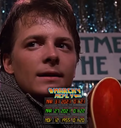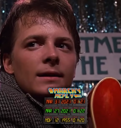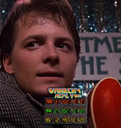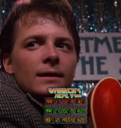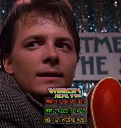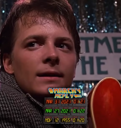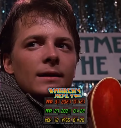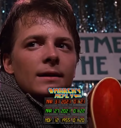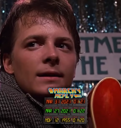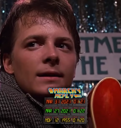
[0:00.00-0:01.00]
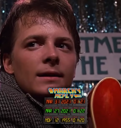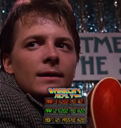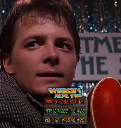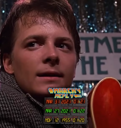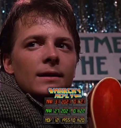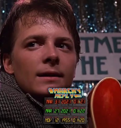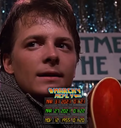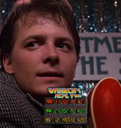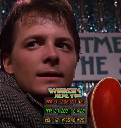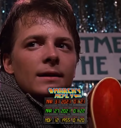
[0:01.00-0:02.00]

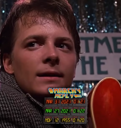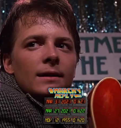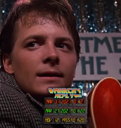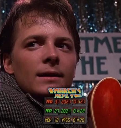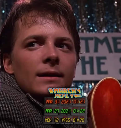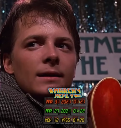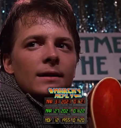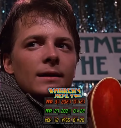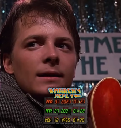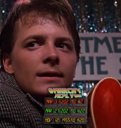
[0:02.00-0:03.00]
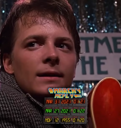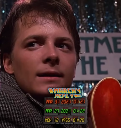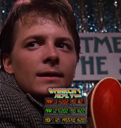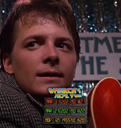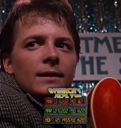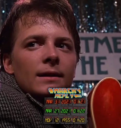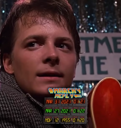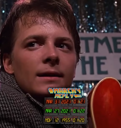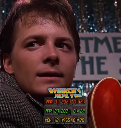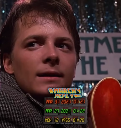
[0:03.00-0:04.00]

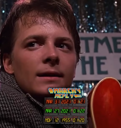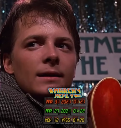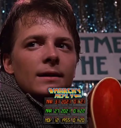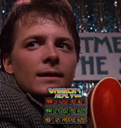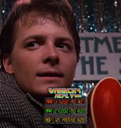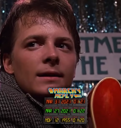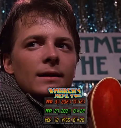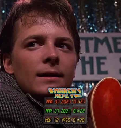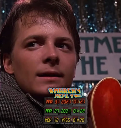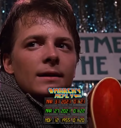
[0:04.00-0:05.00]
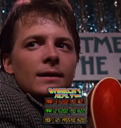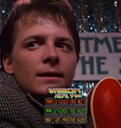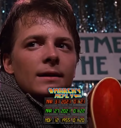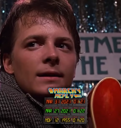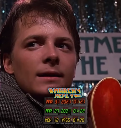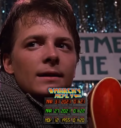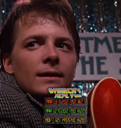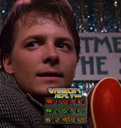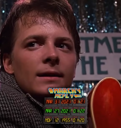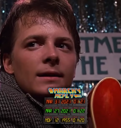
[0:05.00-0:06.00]

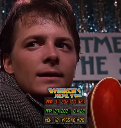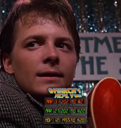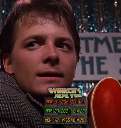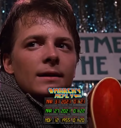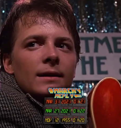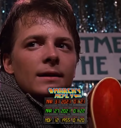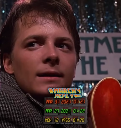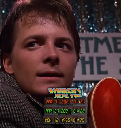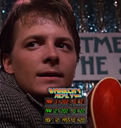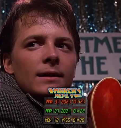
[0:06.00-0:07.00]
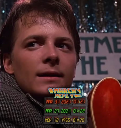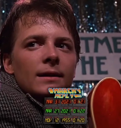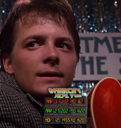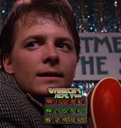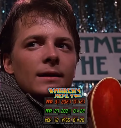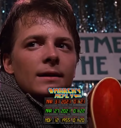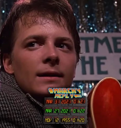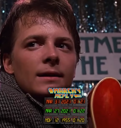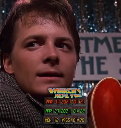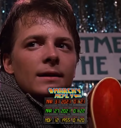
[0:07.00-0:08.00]
The face doesn't move, so there is nothing to read.